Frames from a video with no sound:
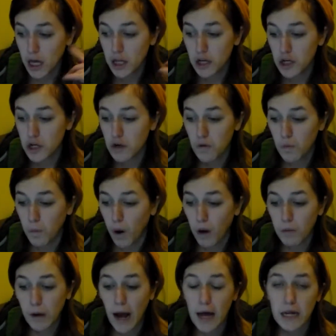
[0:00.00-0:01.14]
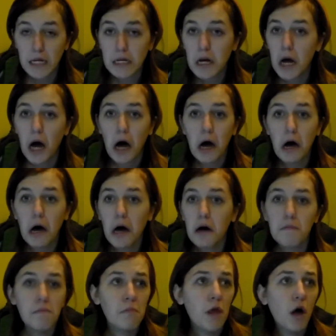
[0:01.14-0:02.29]
and while we're at it uh
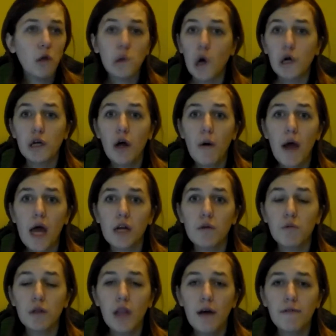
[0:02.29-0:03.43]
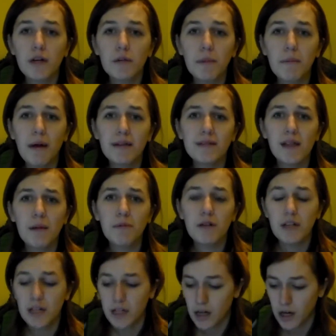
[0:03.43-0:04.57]
Lauren Cohan would love her to be my
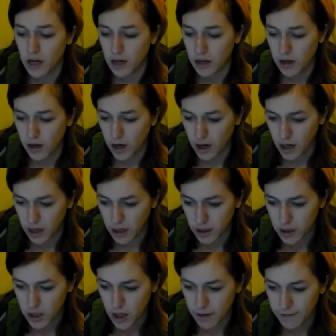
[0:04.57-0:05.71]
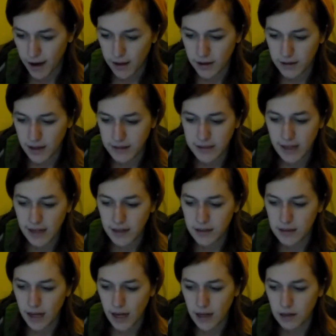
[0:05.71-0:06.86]
celebrity uh Valentine's Day
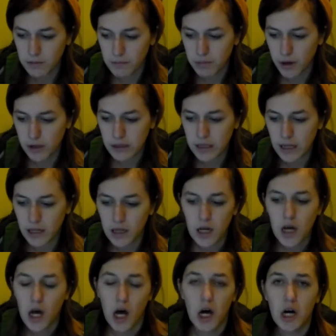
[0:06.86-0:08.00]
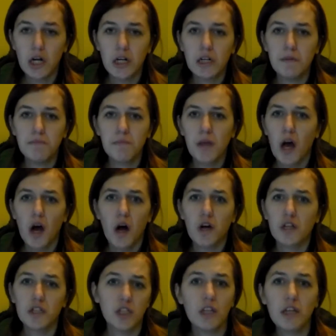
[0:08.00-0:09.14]
date person um,
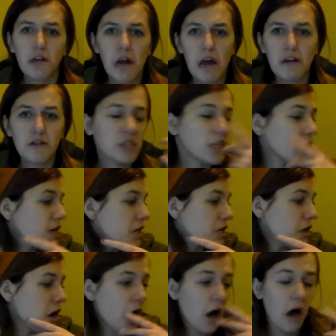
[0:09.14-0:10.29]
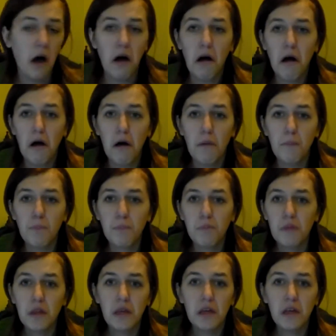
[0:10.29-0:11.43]
Gillian Anderson, um,